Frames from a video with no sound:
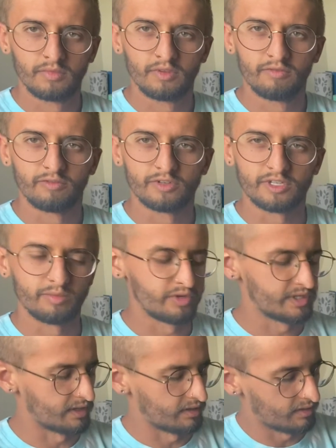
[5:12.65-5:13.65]
For some
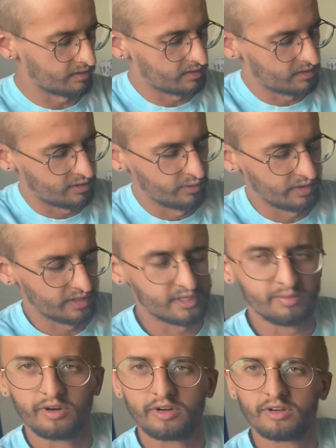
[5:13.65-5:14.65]
reason, doing this
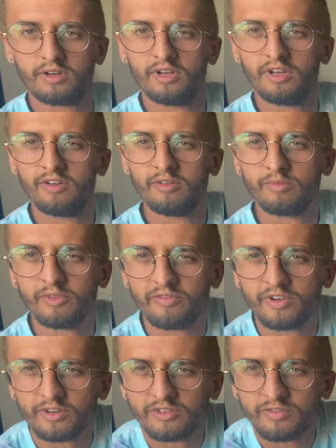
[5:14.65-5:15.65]
part, my
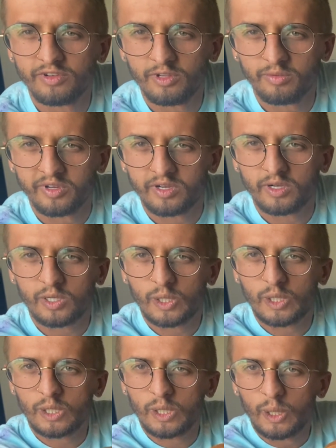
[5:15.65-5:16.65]
fingers feel a little bit
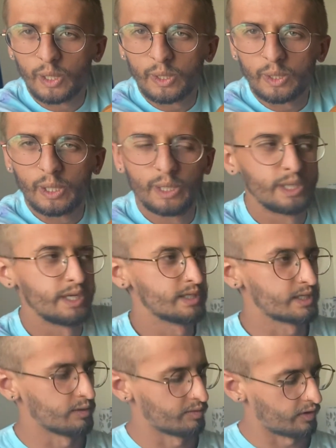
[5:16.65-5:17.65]
cluttered and it's
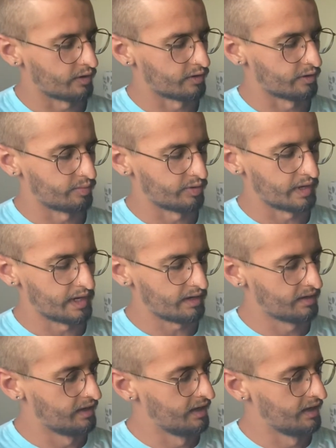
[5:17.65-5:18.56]
a little bit harder to play.